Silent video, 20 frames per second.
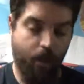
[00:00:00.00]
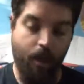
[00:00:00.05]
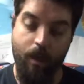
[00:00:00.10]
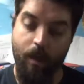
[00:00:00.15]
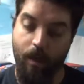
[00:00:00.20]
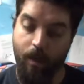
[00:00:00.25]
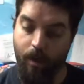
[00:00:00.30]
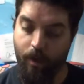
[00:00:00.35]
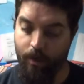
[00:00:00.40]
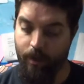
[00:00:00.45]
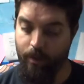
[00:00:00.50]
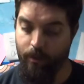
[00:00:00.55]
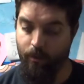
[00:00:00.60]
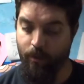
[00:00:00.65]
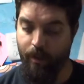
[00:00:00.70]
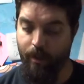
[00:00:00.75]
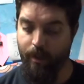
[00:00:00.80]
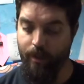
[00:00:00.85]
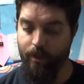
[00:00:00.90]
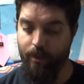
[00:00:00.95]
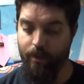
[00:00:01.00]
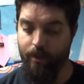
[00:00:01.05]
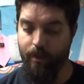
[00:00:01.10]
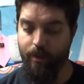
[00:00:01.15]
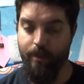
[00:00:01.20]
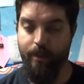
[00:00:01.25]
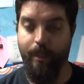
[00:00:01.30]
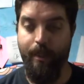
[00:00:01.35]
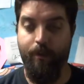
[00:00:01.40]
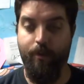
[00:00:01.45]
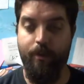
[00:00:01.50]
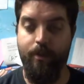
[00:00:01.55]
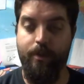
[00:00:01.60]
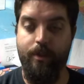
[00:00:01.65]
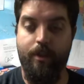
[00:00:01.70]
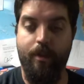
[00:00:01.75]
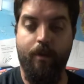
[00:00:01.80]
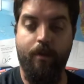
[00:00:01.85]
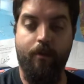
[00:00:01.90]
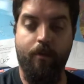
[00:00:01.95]
Uh, this one is The Sacred
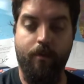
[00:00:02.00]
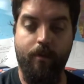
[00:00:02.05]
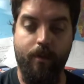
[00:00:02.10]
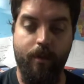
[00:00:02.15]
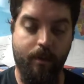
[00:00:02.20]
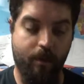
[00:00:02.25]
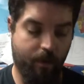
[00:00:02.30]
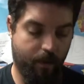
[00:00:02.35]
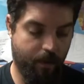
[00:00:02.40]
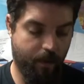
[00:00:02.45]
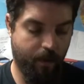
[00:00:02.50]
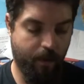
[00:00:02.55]
Stones,